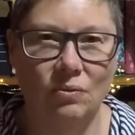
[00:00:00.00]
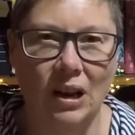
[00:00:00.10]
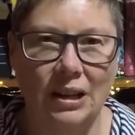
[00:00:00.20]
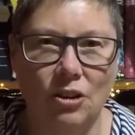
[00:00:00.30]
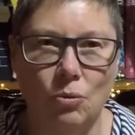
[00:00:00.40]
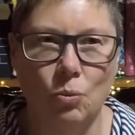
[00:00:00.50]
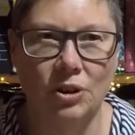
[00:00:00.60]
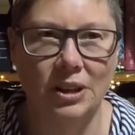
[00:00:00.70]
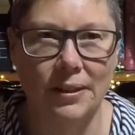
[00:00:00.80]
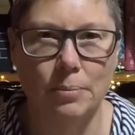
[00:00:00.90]
I don't want
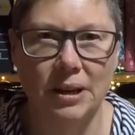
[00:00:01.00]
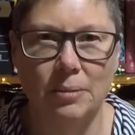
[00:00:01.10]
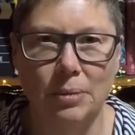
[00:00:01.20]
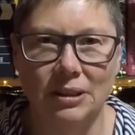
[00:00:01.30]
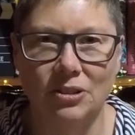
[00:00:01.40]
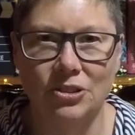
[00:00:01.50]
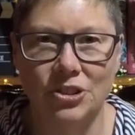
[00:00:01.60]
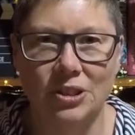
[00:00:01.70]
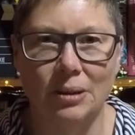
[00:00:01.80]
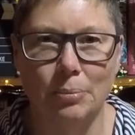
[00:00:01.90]
another big
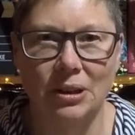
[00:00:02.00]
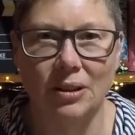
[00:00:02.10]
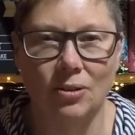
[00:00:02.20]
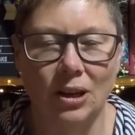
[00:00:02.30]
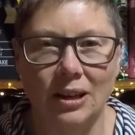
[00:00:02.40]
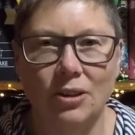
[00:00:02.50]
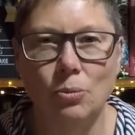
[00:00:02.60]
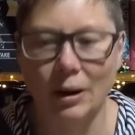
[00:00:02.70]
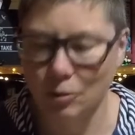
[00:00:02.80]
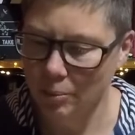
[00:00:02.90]
pincushion, but I thought a little
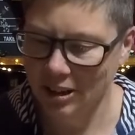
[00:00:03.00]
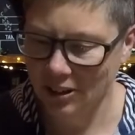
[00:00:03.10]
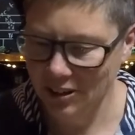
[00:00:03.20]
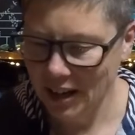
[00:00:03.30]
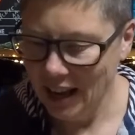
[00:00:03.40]
one would be good.